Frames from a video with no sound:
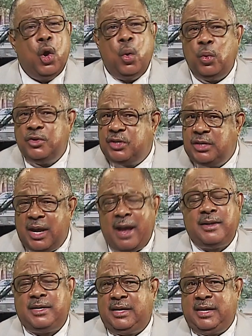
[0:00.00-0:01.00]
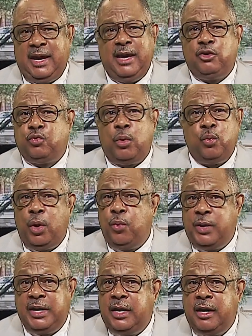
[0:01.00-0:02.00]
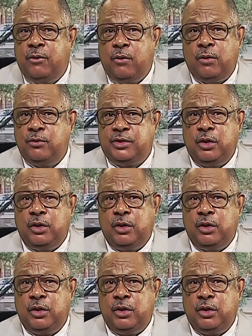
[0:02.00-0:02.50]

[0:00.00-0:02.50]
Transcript: was not the case when we were Negroes.